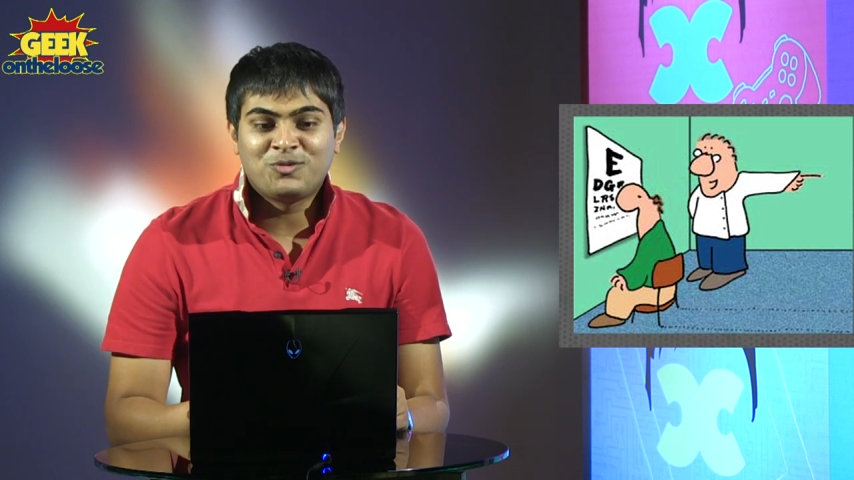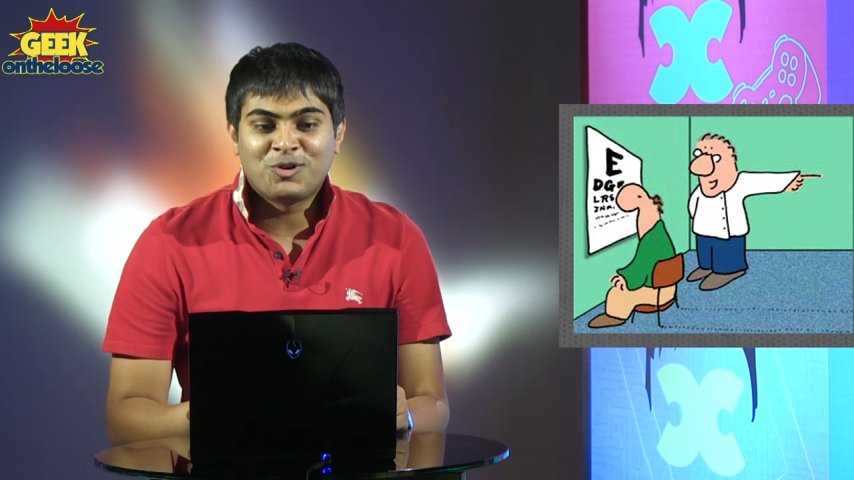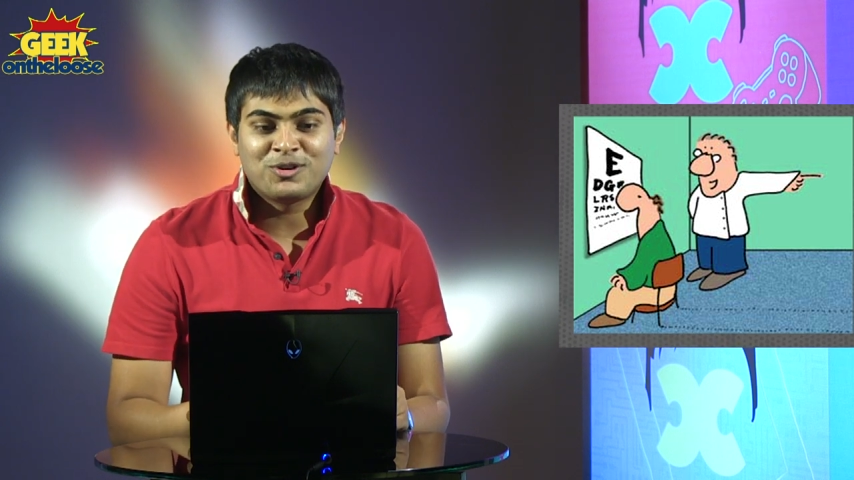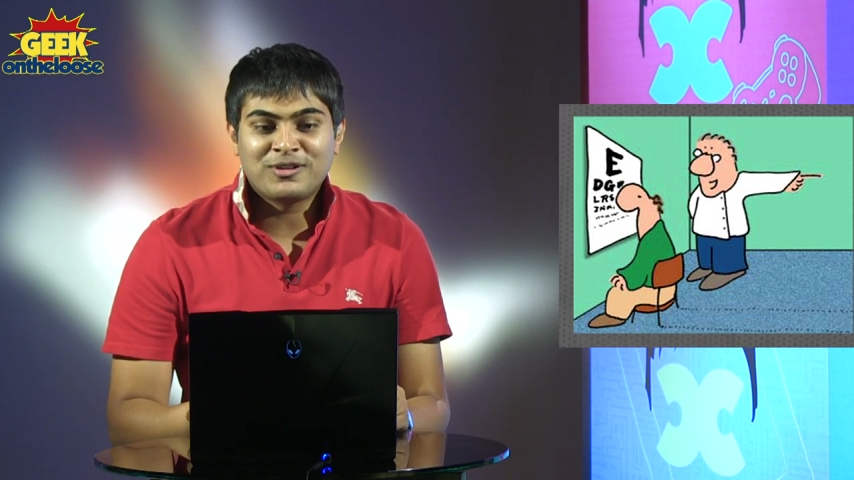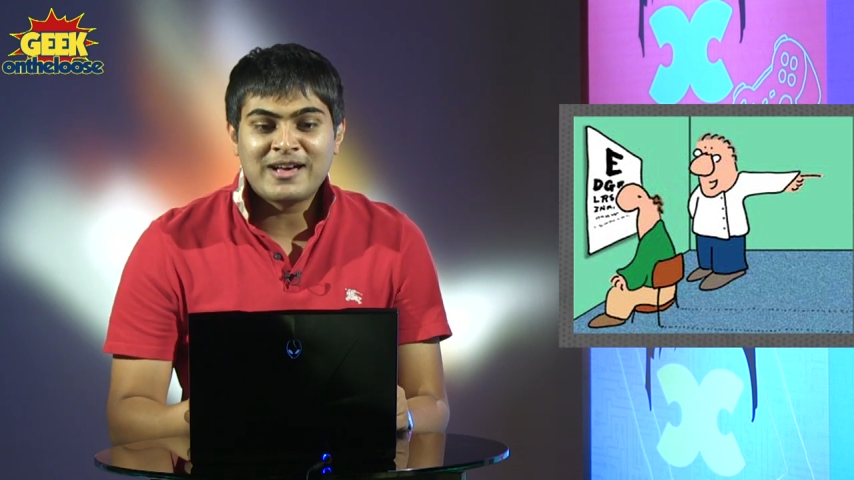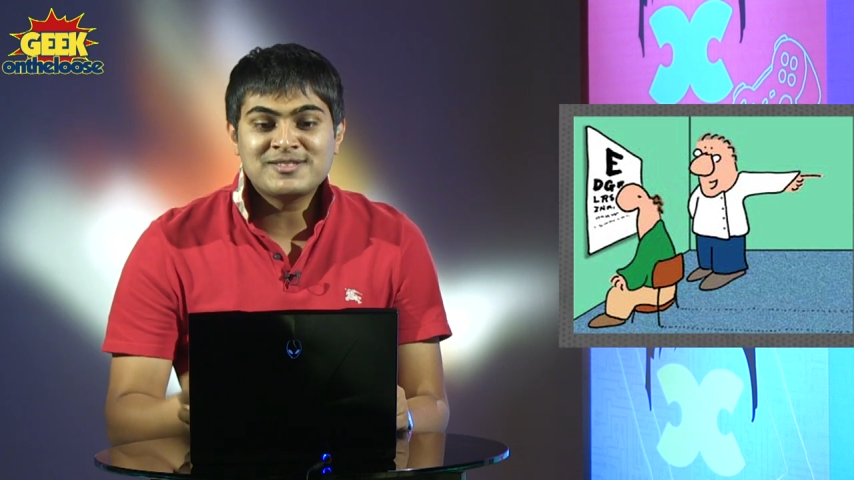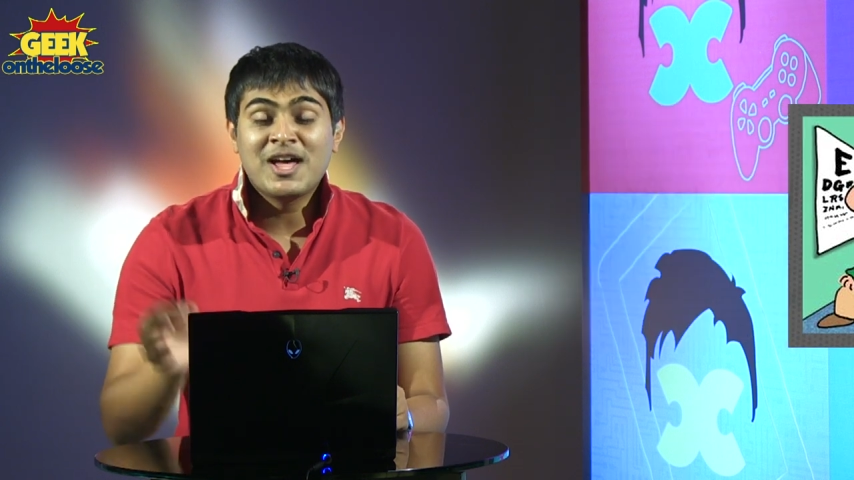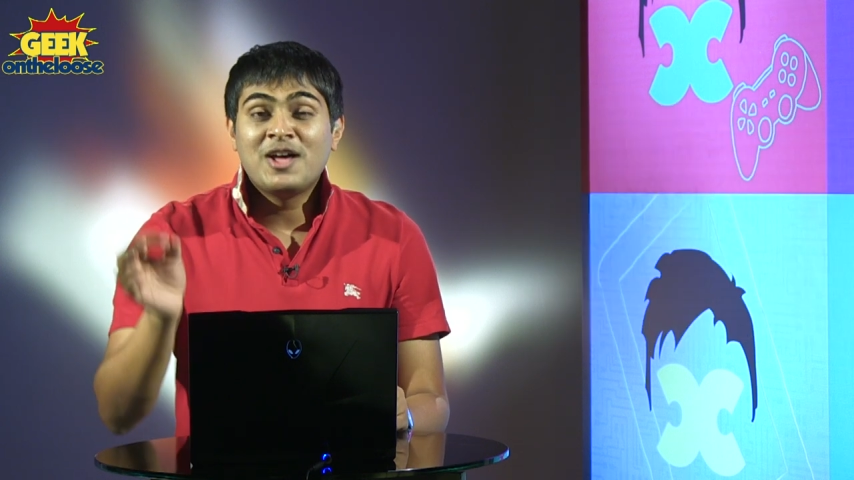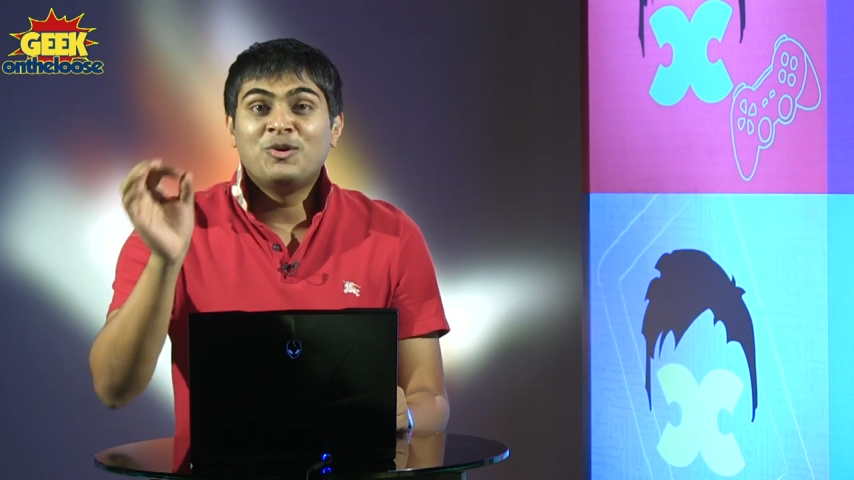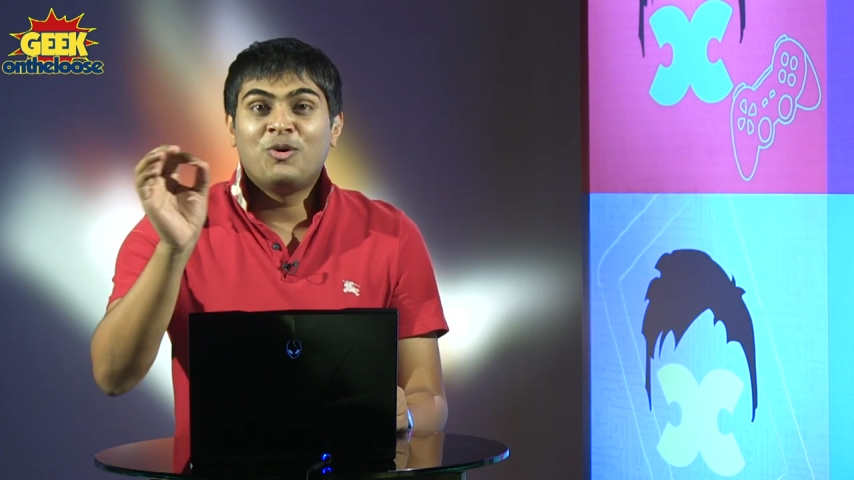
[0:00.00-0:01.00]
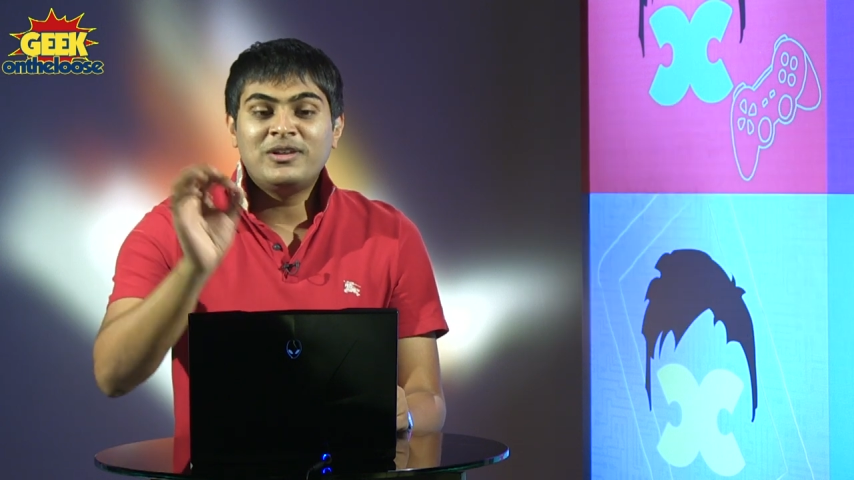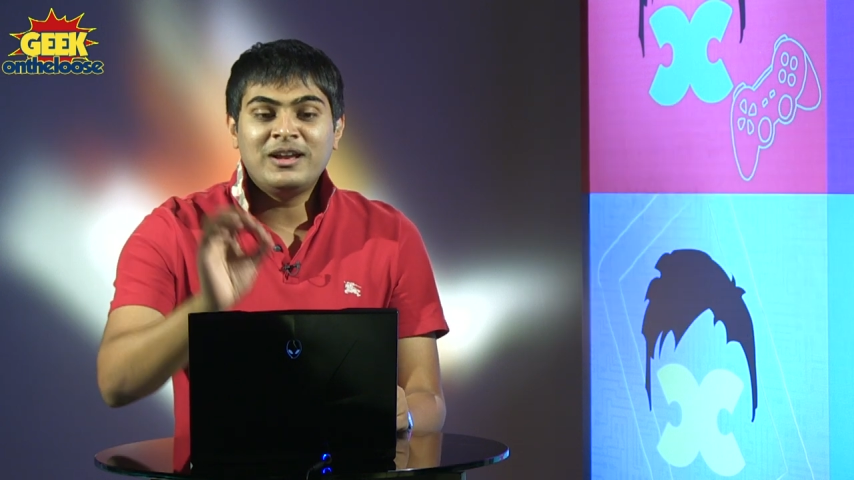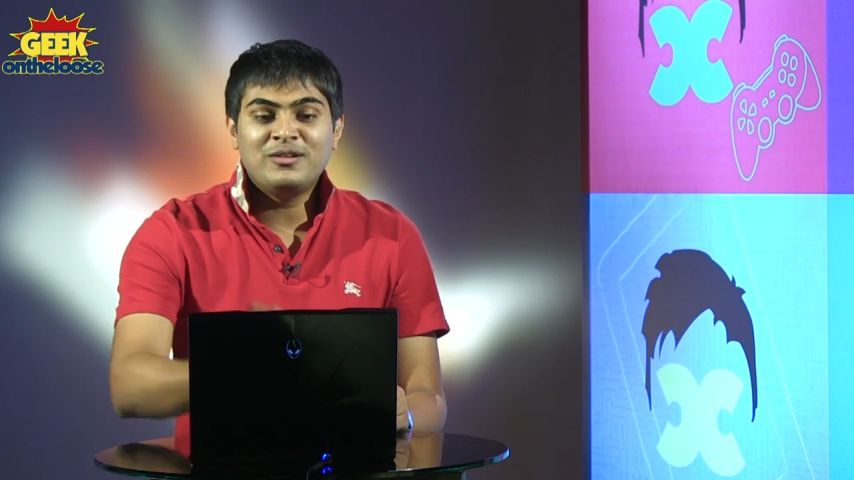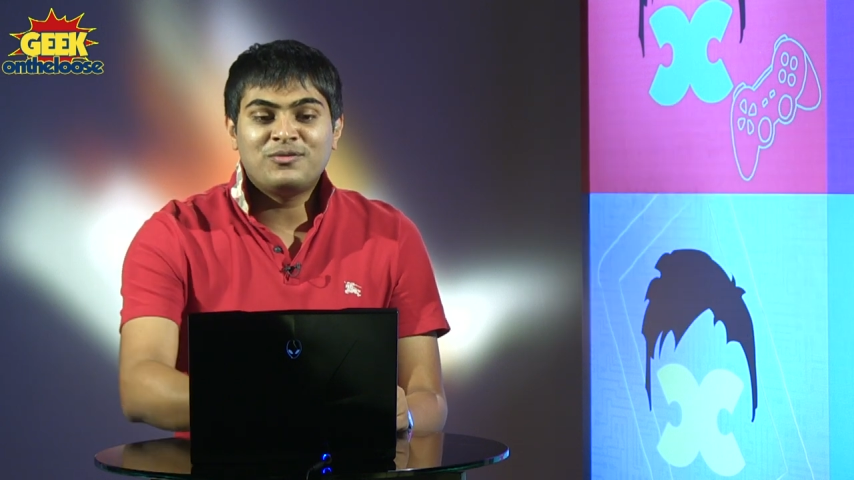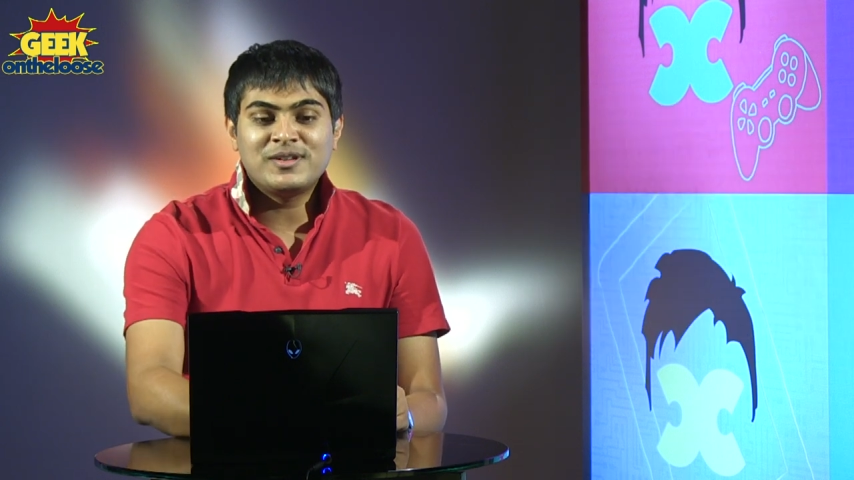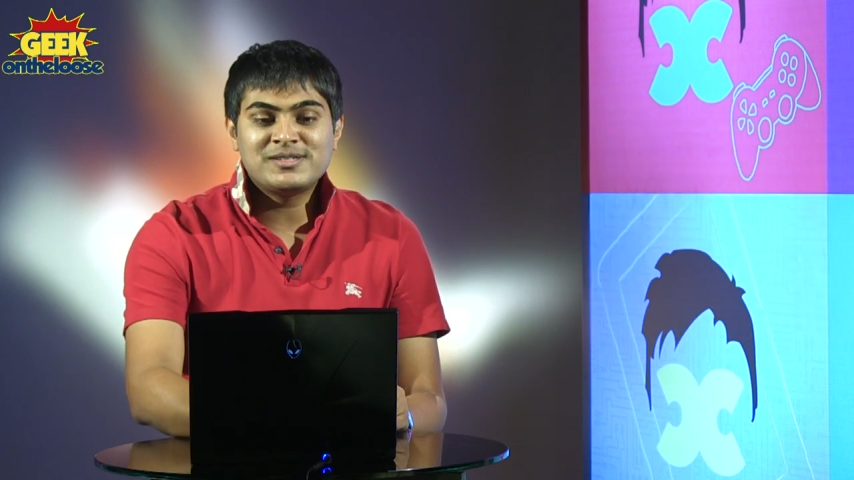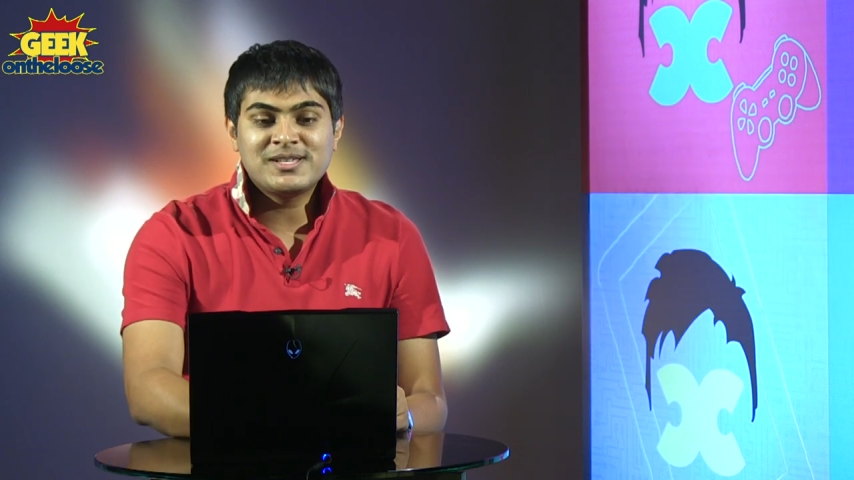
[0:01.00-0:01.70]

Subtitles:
photographs. The only difference